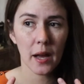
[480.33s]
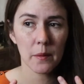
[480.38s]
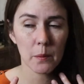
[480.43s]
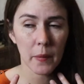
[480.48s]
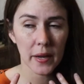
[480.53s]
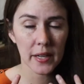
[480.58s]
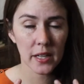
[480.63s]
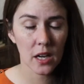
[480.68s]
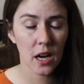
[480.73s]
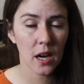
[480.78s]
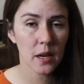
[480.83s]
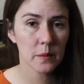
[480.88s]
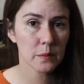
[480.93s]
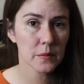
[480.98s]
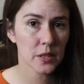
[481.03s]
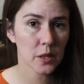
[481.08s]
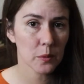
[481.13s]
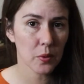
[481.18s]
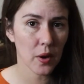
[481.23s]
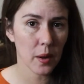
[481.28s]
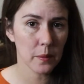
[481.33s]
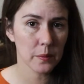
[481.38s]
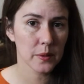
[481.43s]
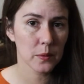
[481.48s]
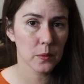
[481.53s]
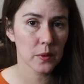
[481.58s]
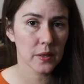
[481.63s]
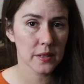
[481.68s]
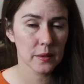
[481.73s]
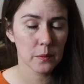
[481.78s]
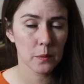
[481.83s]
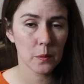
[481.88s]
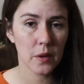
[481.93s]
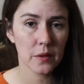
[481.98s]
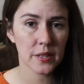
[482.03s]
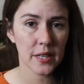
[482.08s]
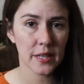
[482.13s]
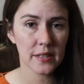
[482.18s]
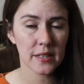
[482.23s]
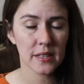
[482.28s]
My gums are probably one of the
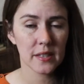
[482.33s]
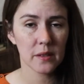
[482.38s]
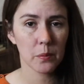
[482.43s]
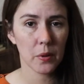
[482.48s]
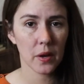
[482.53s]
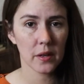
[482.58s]
most sensitive